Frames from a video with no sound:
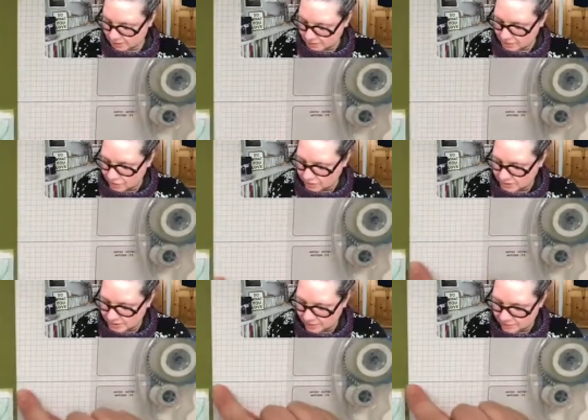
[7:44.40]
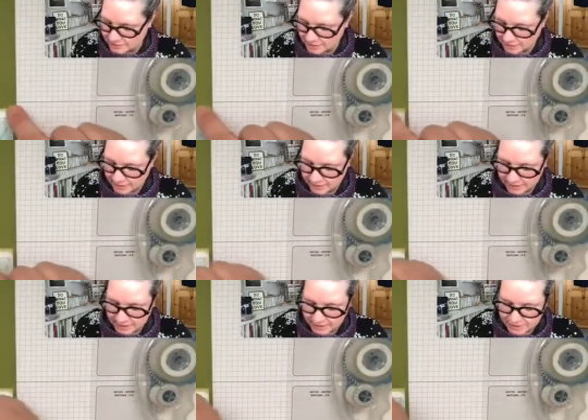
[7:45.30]
You know, see how there's a little
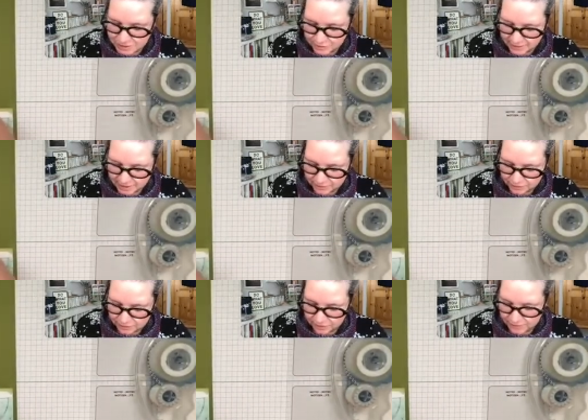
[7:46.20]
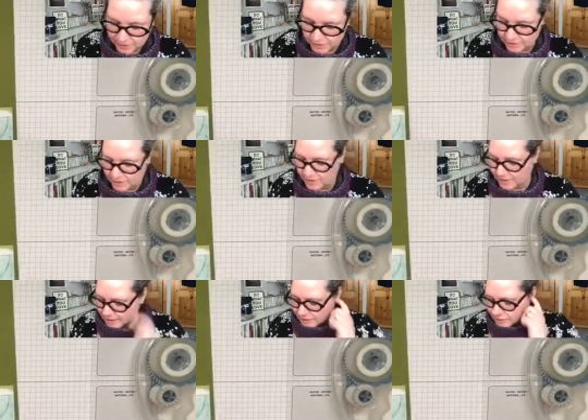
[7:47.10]
edge around all of here?
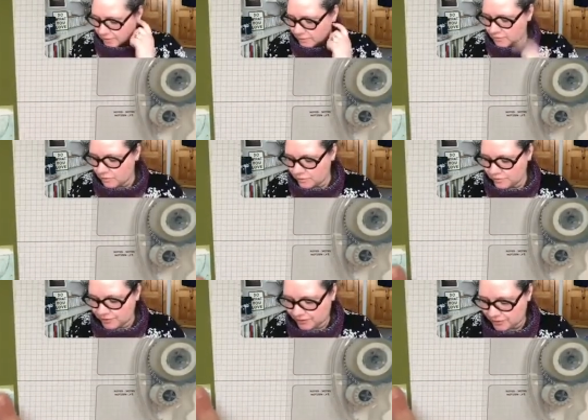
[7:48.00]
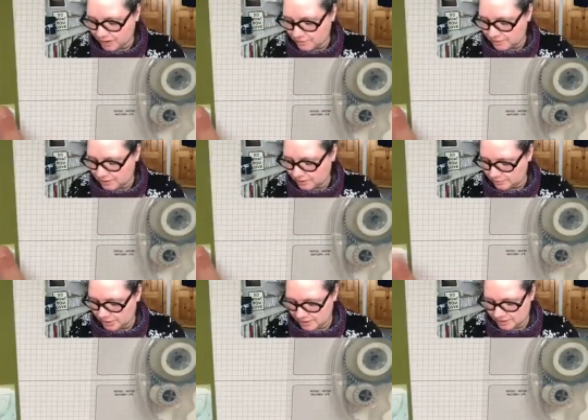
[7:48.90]
So if you move this up a little
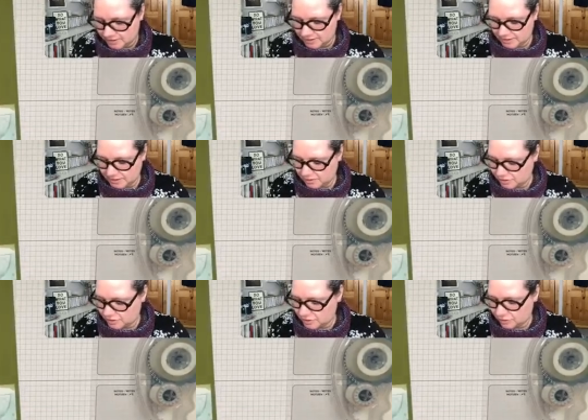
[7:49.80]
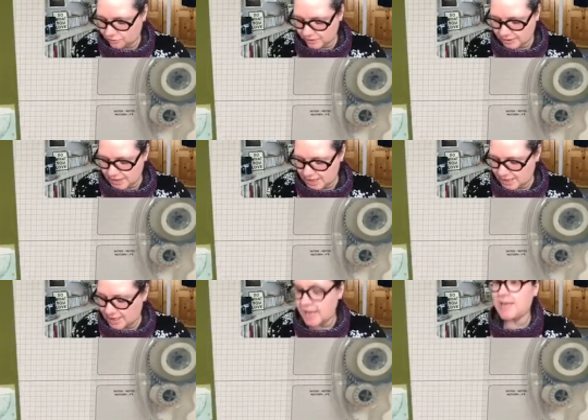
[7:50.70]
bit, you, you don't really need
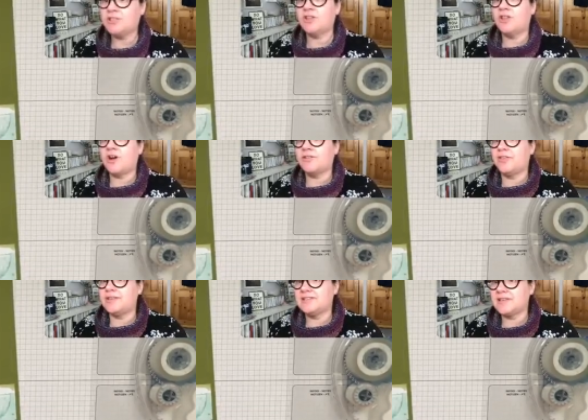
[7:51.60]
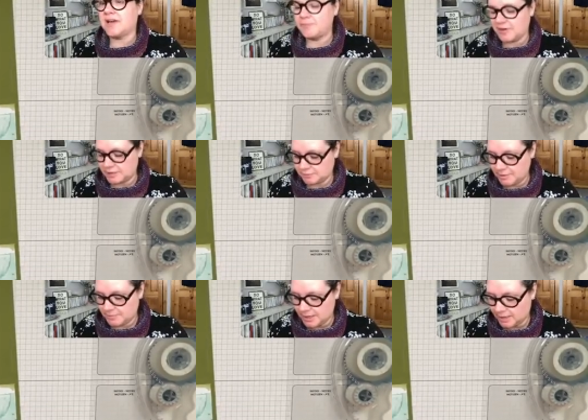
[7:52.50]
an edge along this side because we're
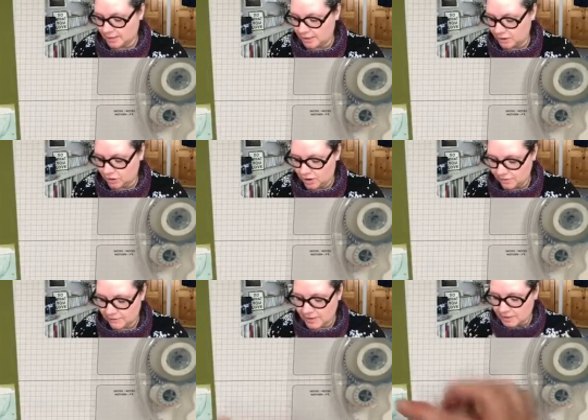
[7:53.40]
going to be cutting it off.